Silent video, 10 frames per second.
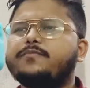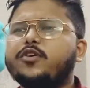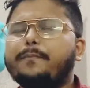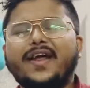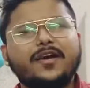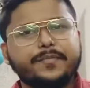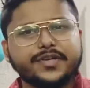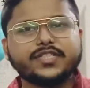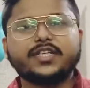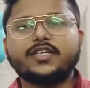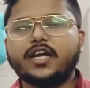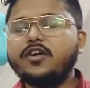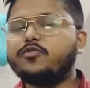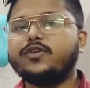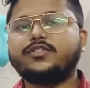of parameters are
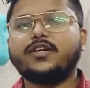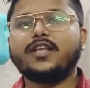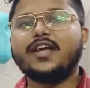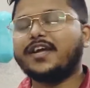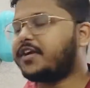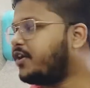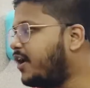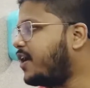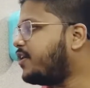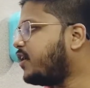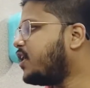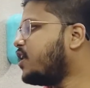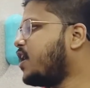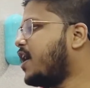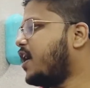there which will clearly
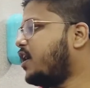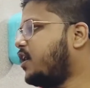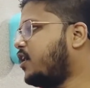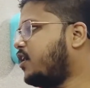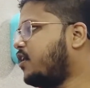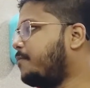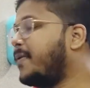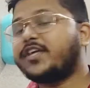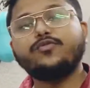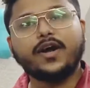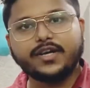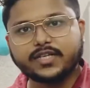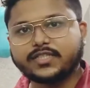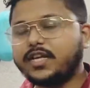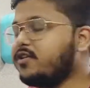make you
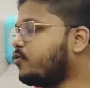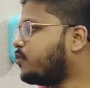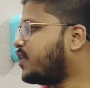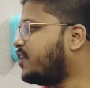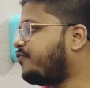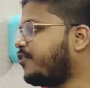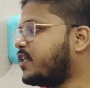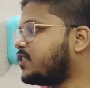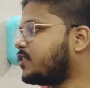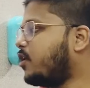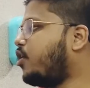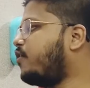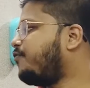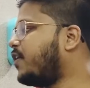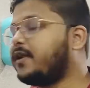understand the difference
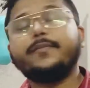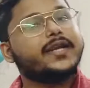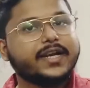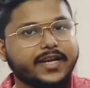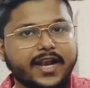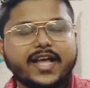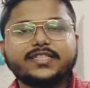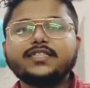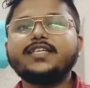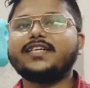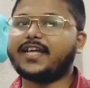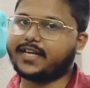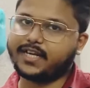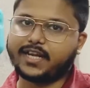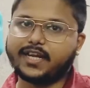of fundamental analysis and
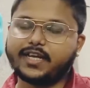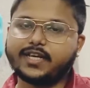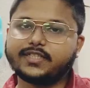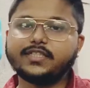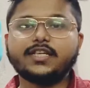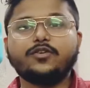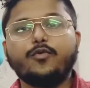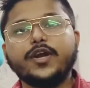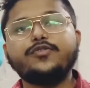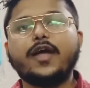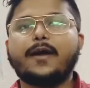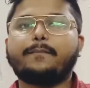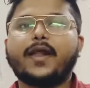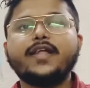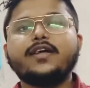technical analysis and where to
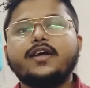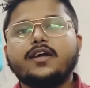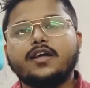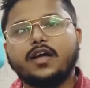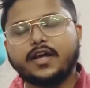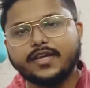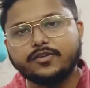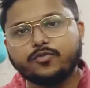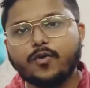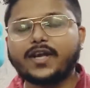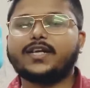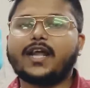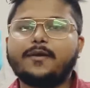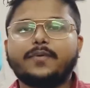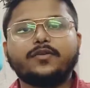apply in what
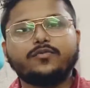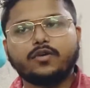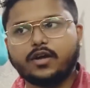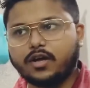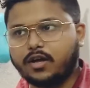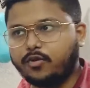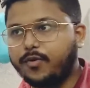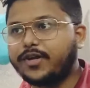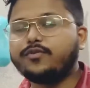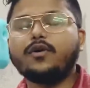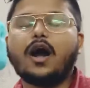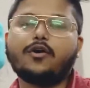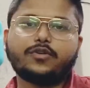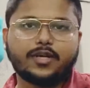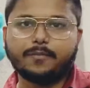time and where to
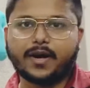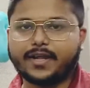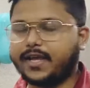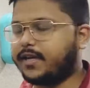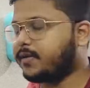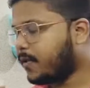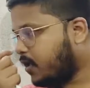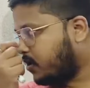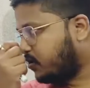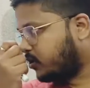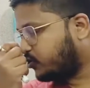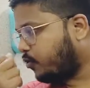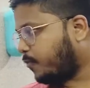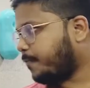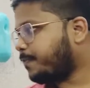out the market.
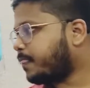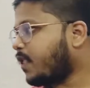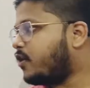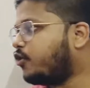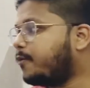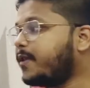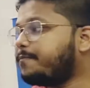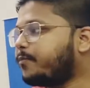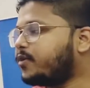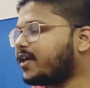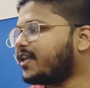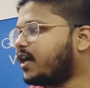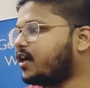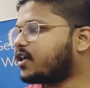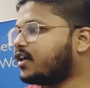So normally people get
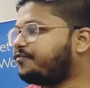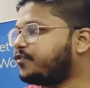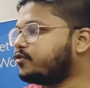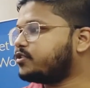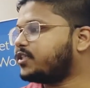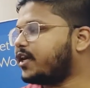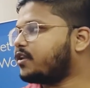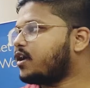confused that